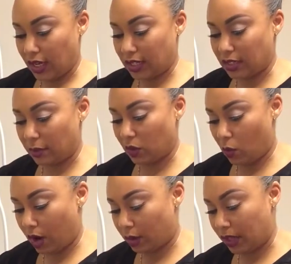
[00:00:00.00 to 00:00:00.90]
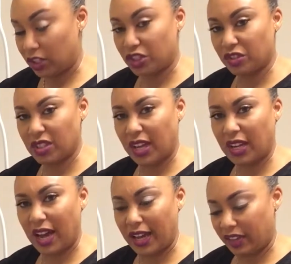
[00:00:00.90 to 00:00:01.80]
And some of the watermelon juice kind
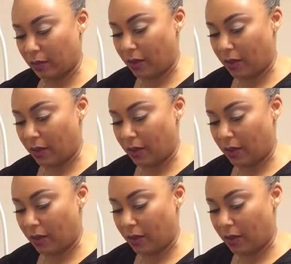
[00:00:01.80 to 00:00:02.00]
of got at the